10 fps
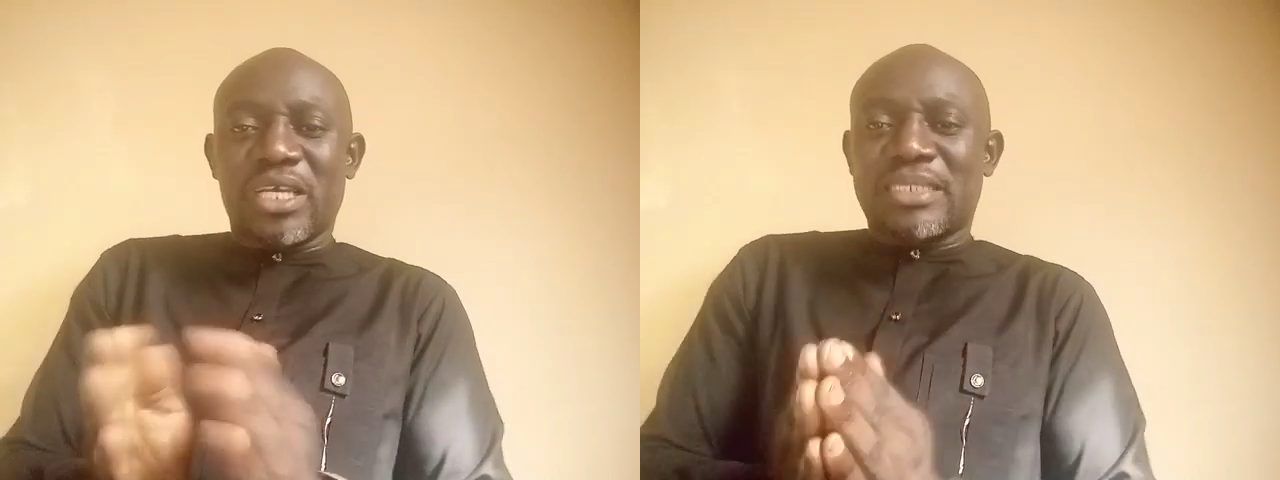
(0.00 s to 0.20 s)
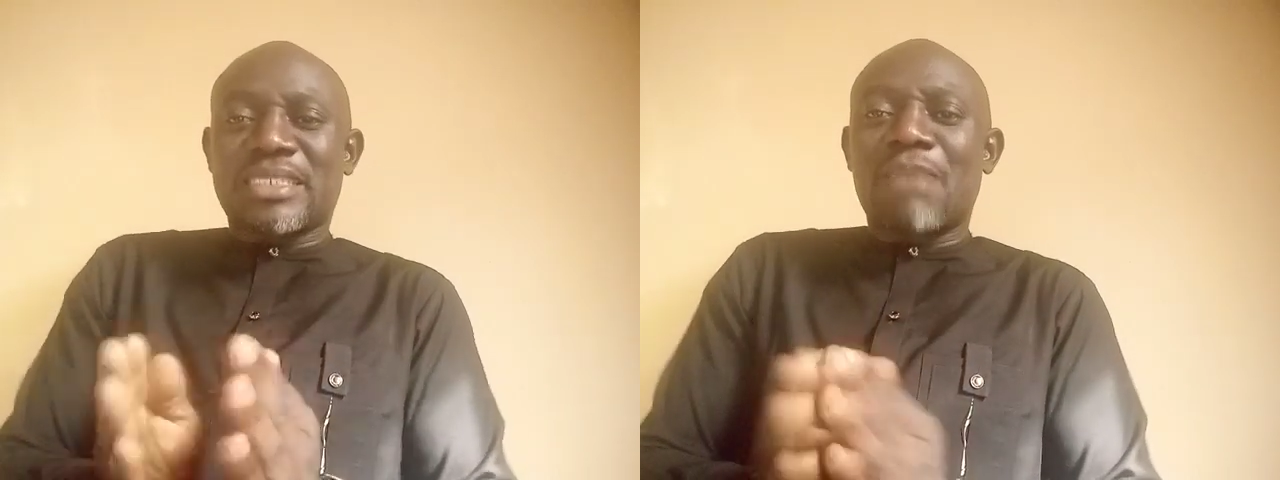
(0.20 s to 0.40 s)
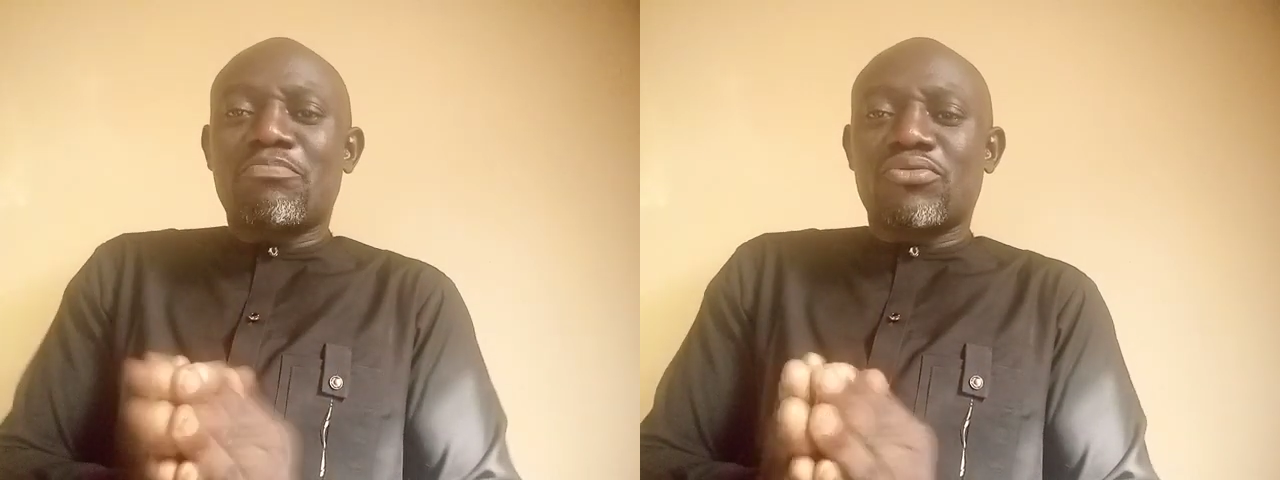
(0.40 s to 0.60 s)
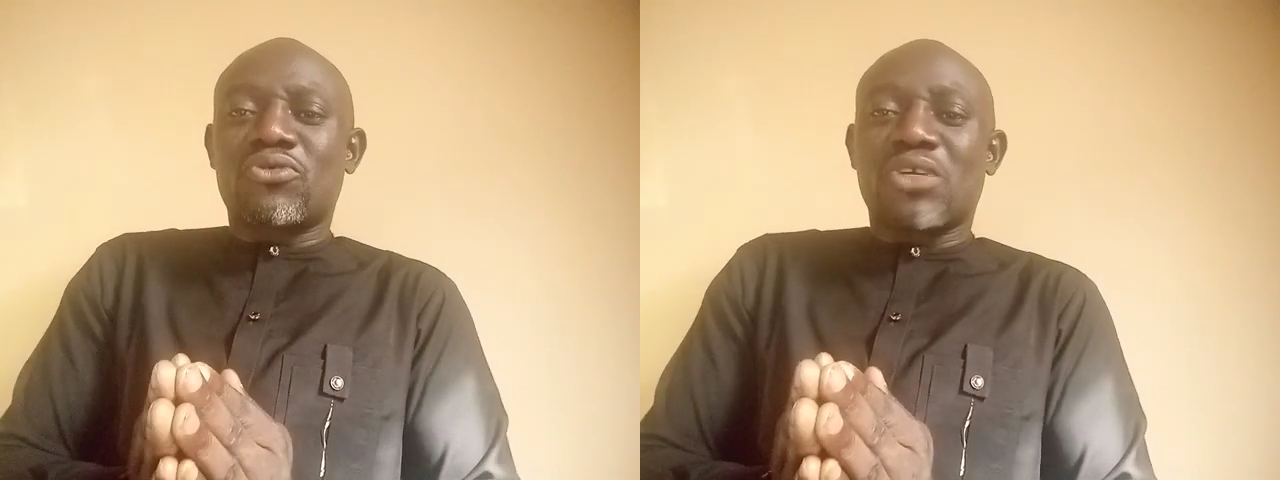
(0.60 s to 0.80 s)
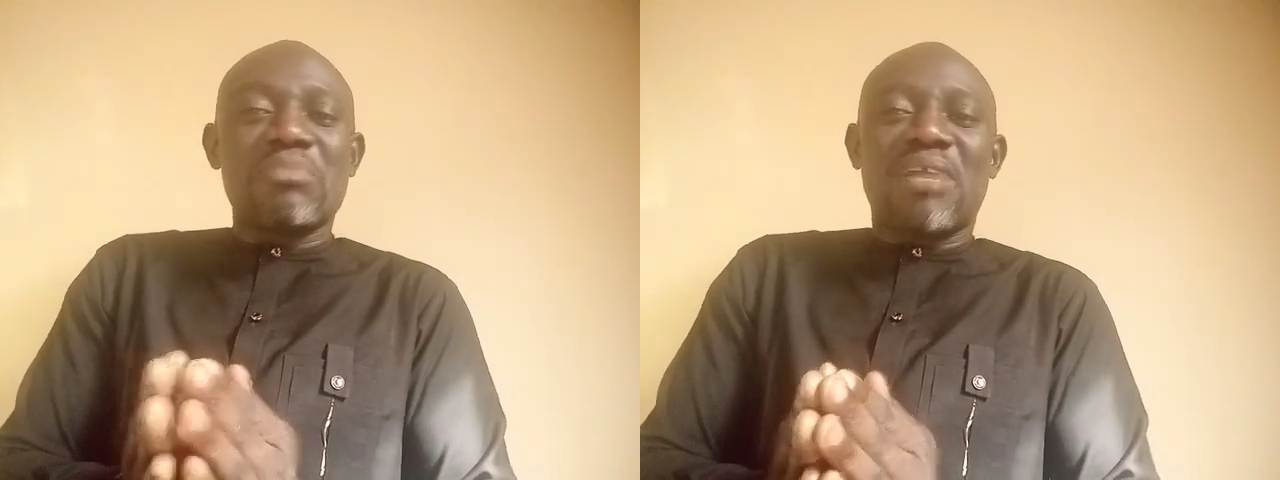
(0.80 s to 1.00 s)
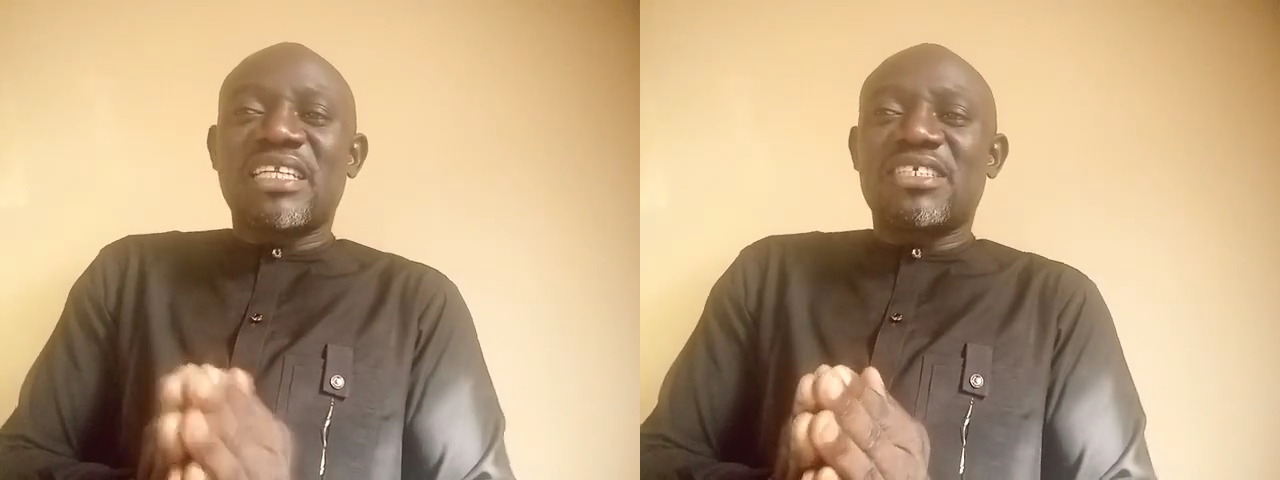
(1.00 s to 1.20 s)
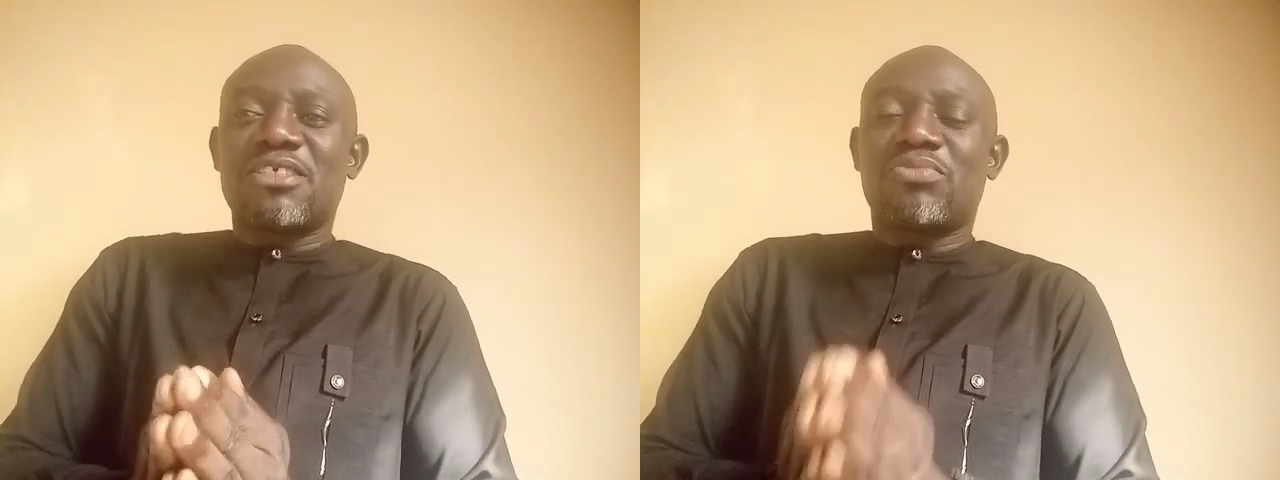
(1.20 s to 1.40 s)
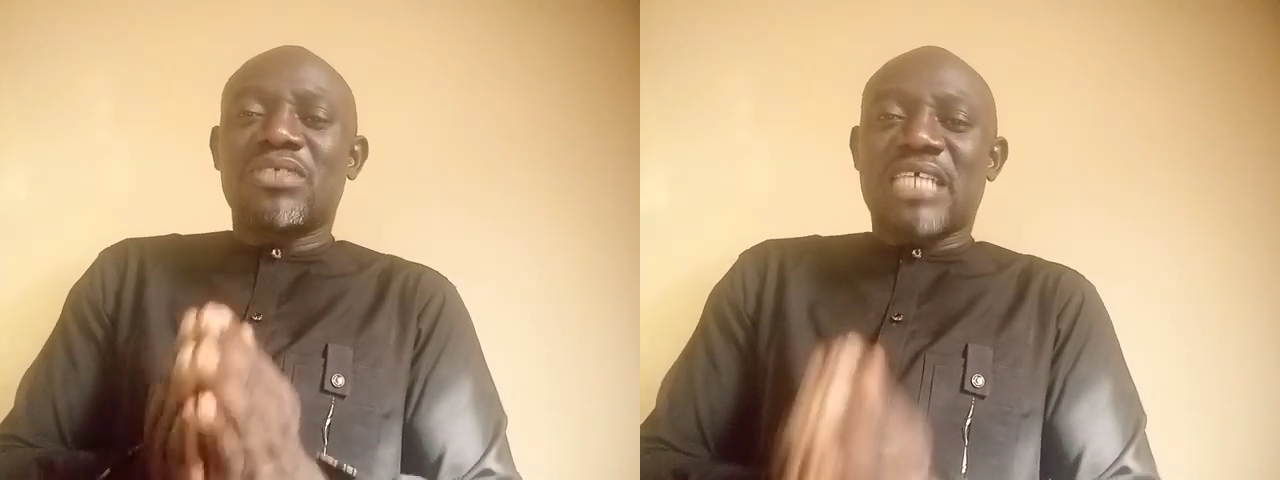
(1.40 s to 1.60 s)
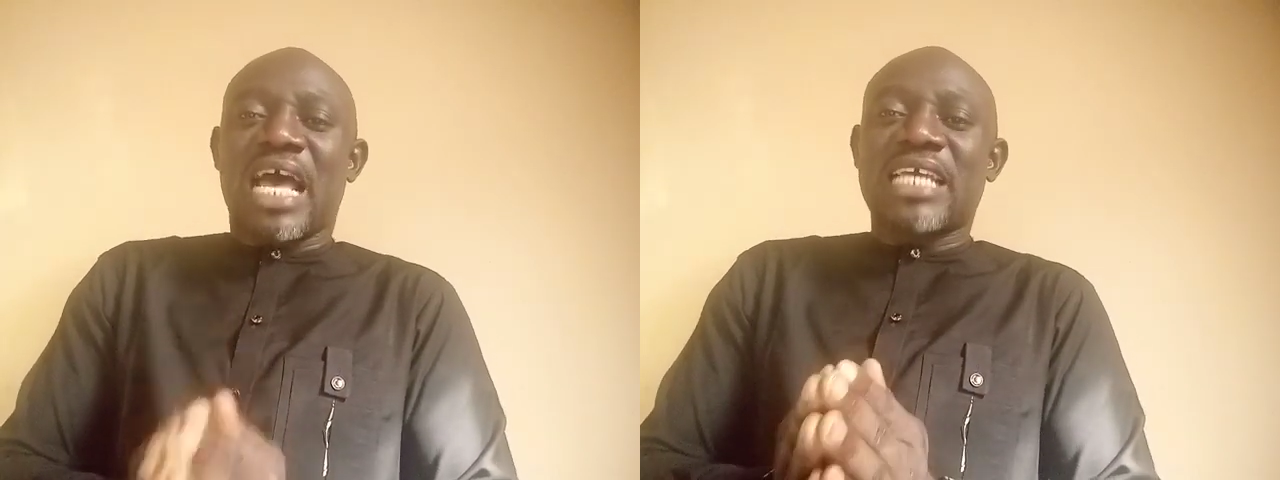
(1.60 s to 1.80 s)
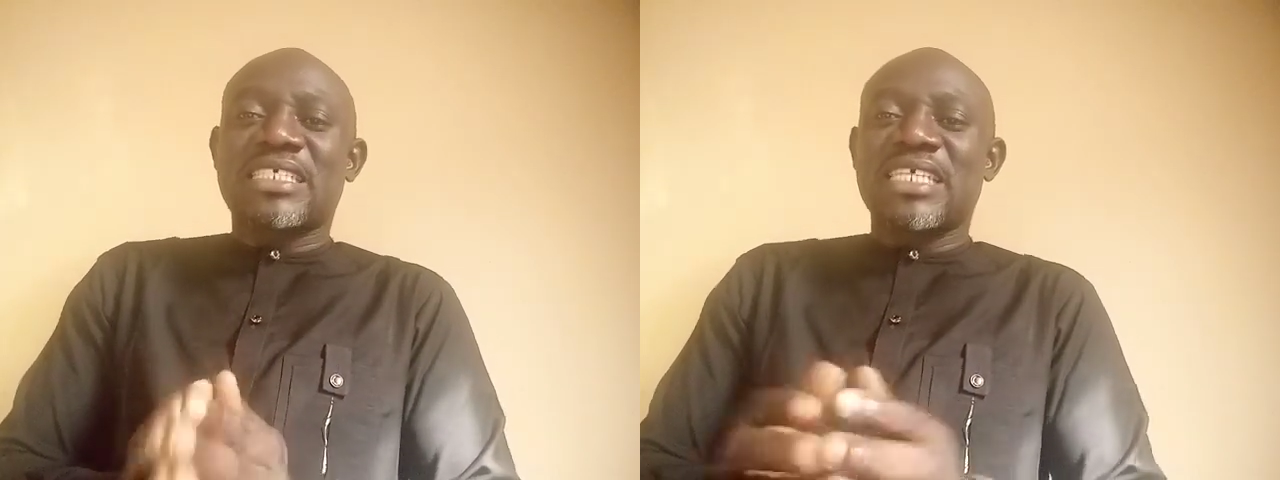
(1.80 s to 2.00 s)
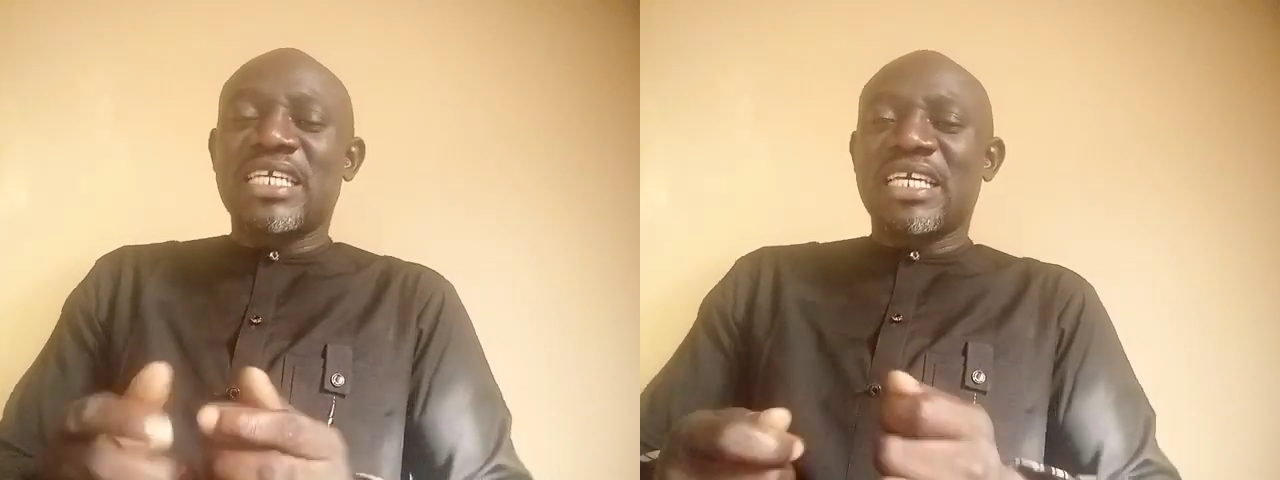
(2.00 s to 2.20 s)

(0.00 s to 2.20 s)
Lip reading: a sample, to a manageable size,